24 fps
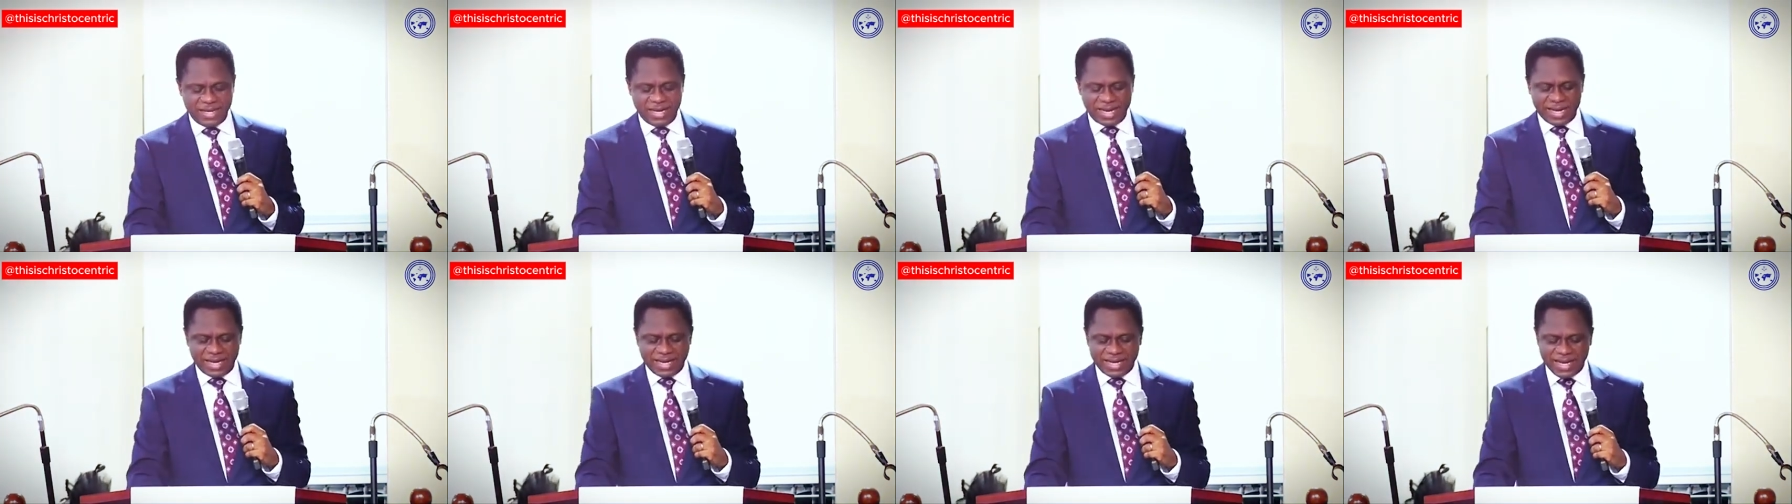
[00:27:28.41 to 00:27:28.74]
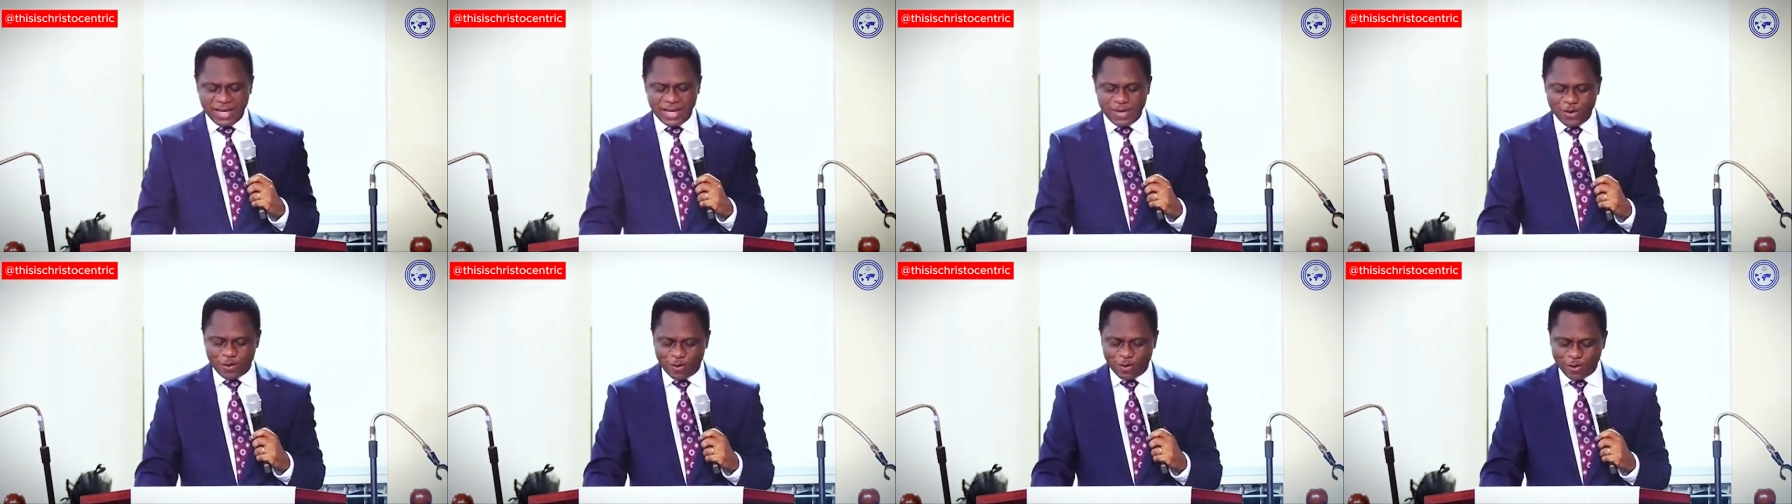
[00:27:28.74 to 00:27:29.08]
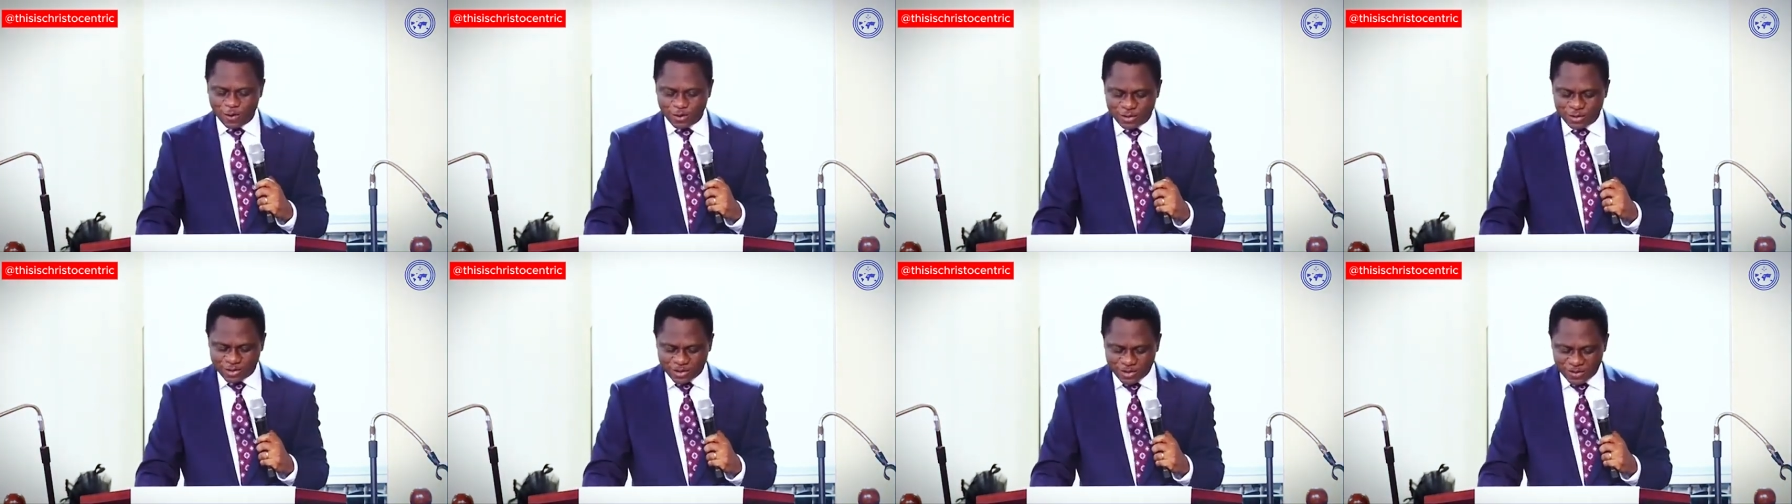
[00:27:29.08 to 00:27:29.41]
and then he
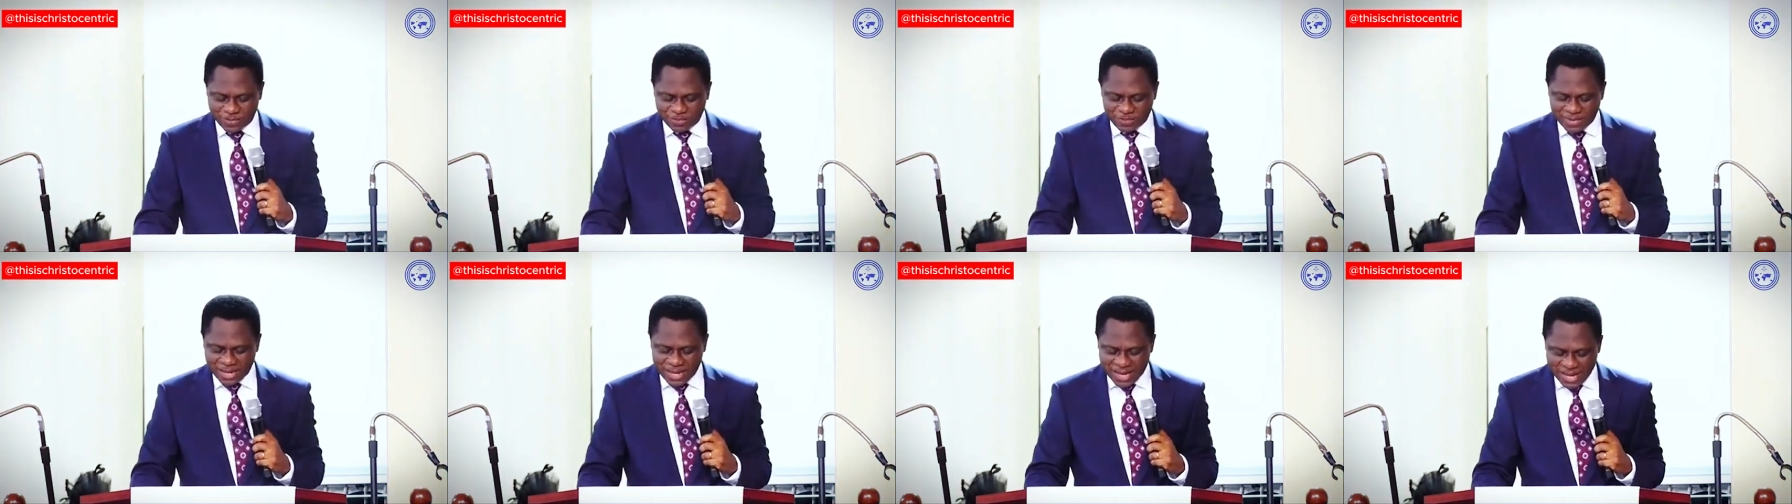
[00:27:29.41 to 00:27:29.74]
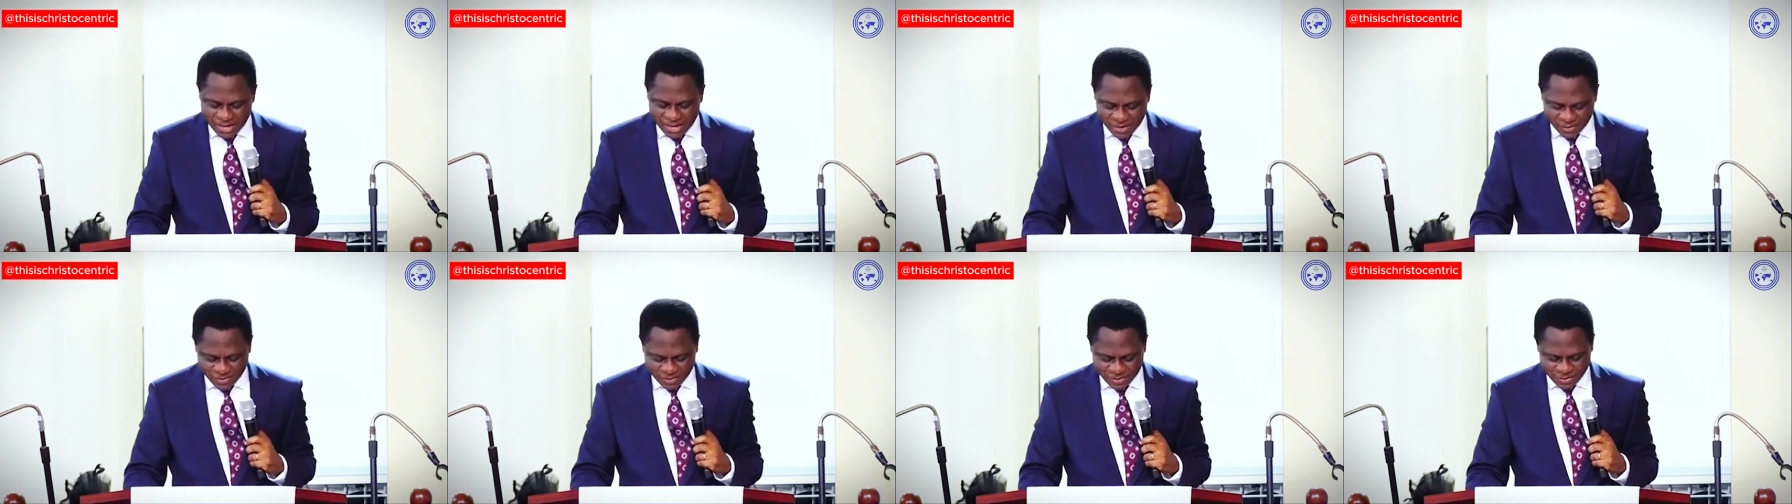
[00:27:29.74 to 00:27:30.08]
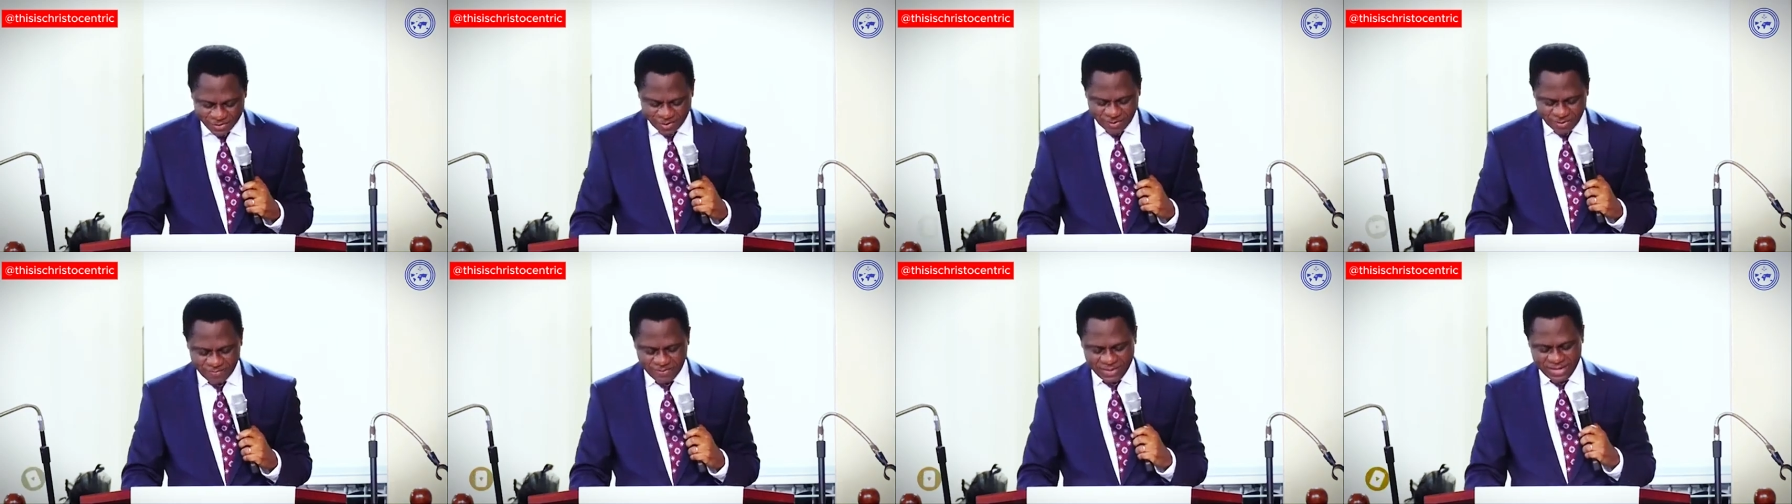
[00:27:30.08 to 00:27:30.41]
calls some out
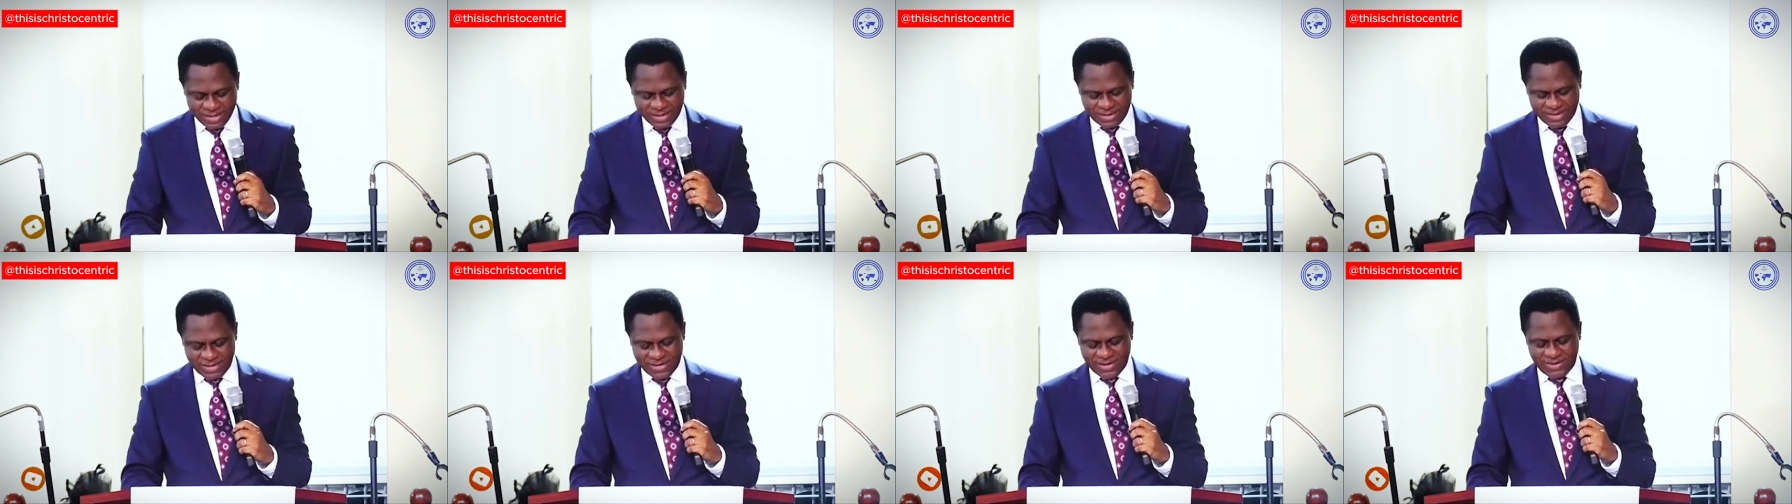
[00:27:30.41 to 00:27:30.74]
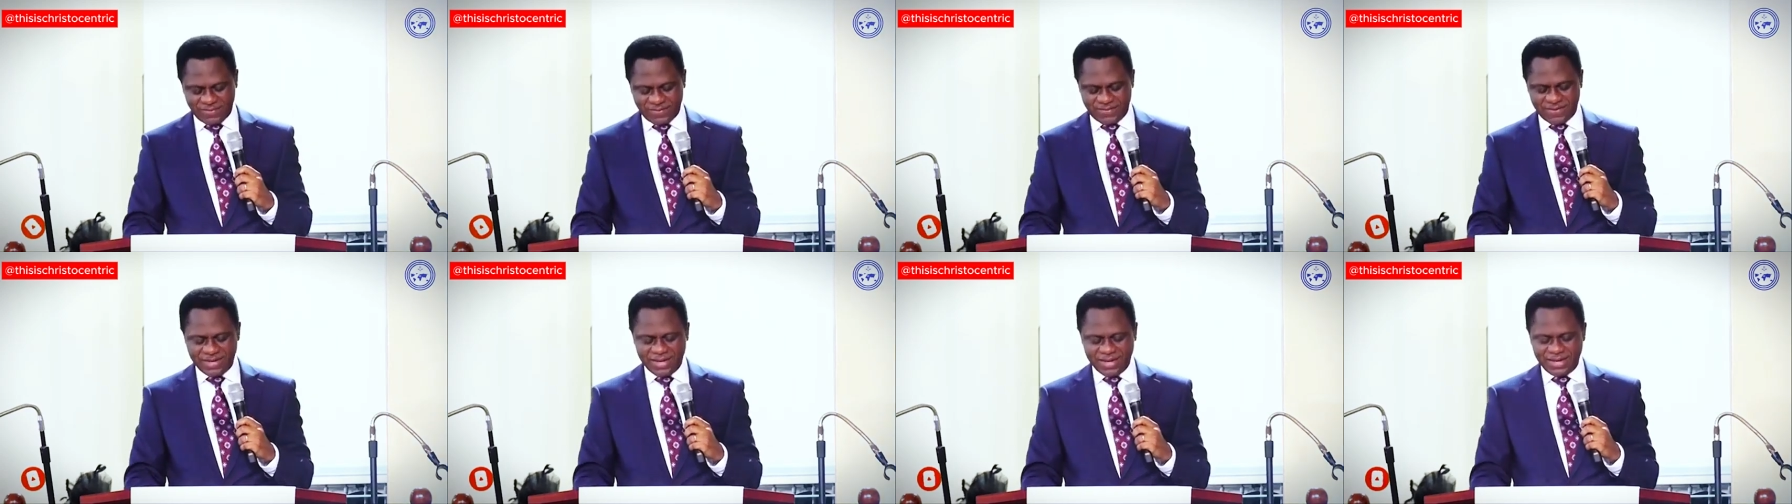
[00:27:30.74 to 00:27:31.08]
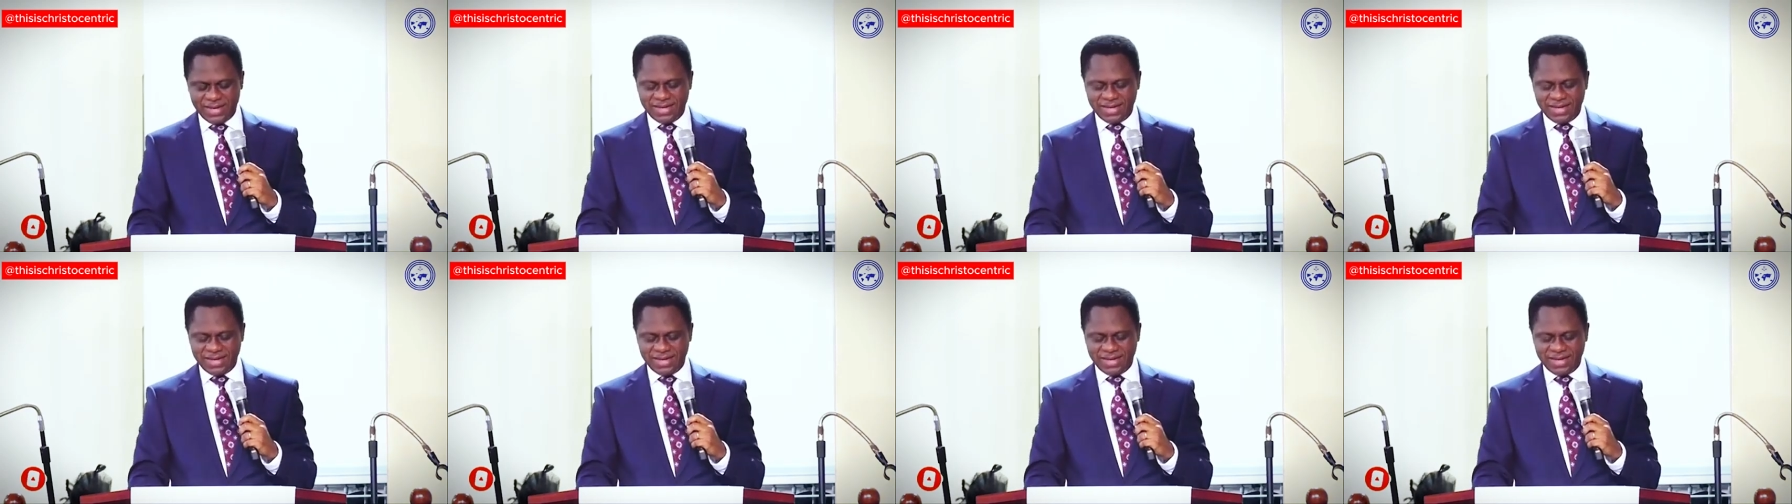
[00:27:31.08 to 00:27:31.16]
of the grave.